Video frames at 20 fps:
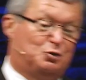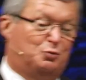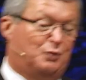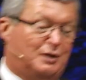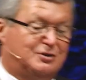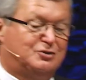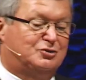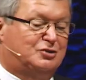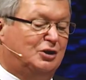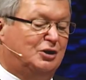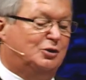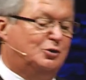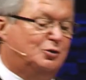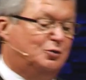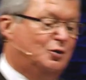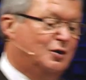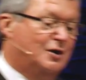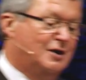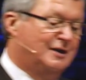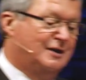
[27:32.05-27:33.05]
wouldn't
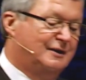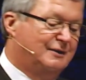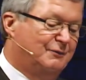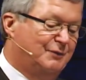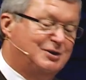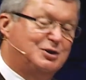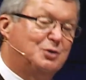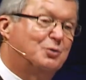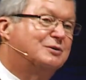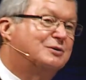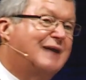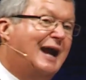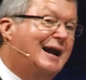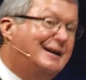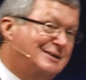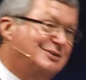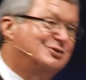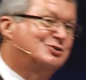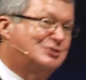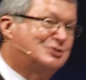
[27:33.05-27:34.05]
do when you were
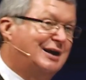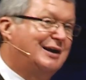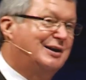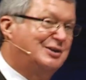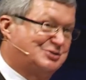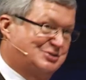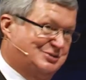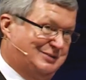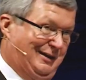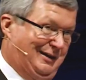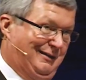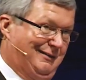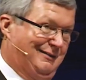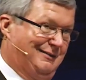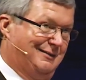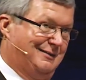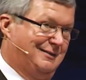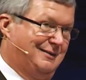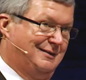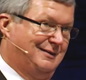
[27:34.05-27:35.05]
dating seriously.
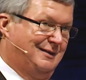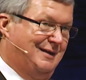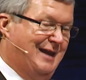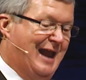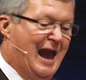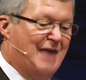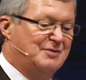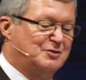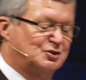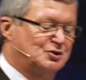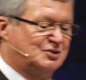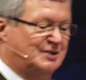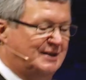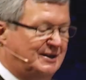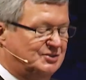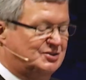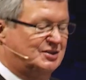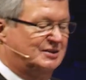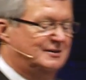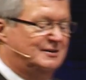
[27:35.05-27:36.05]
And there's things that,